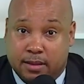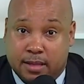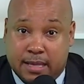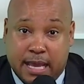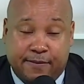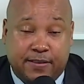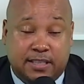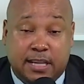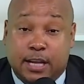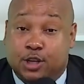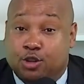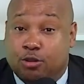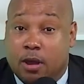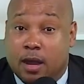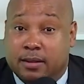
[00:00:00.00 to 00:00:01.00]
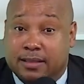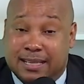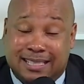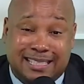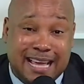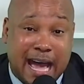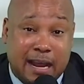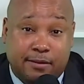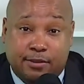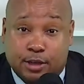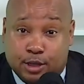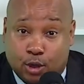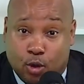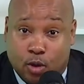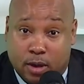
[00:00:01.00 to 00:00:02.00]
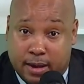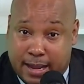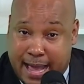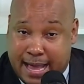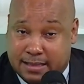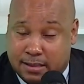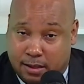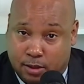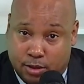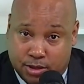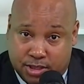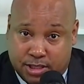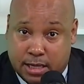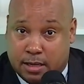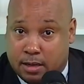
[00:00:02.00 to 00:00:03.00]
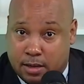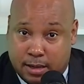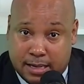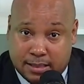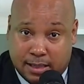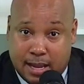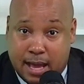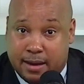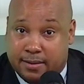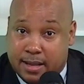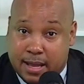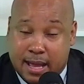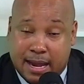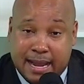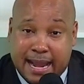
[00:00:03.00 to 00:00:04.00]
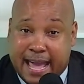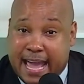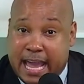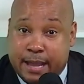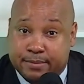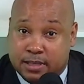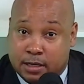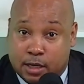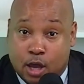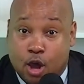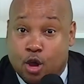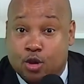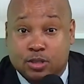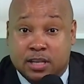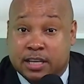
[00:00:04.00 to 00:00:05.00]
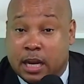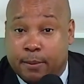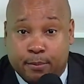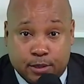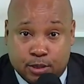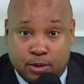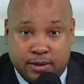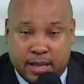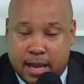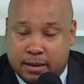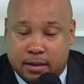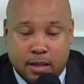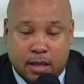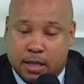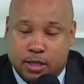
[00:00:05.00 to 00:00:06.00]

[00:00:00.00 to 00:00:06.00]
If it's a truck, the side of the door, it has a little sticker, has a lot of names and codes and numbers on that.